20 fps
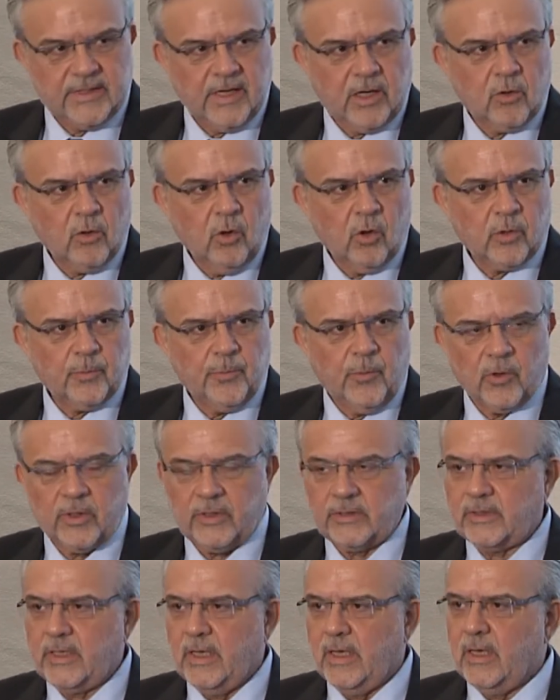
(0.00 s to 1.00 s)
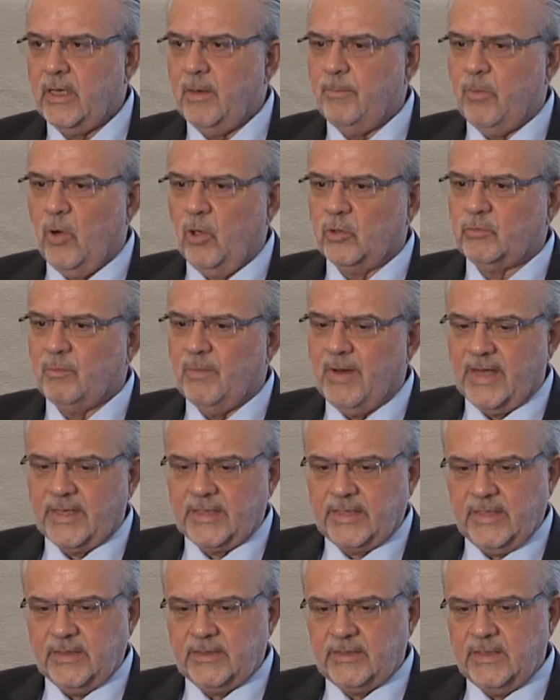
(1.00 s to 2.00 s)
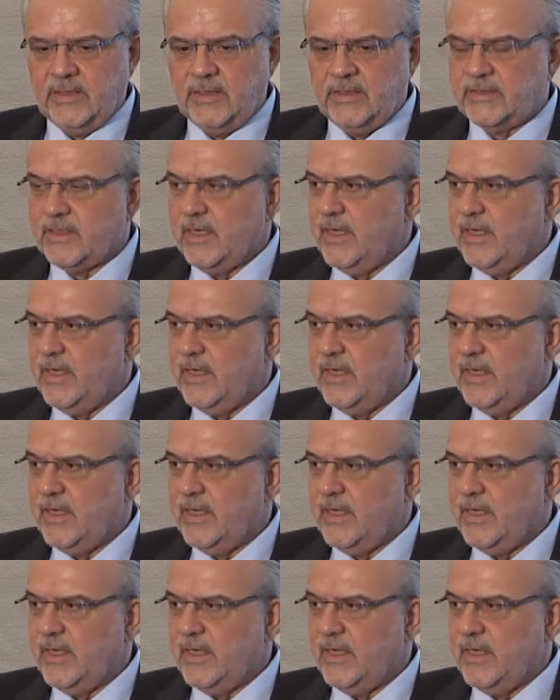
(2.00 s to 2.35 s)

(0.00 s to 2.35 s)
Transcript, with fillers: the corporate uh, bond market? Is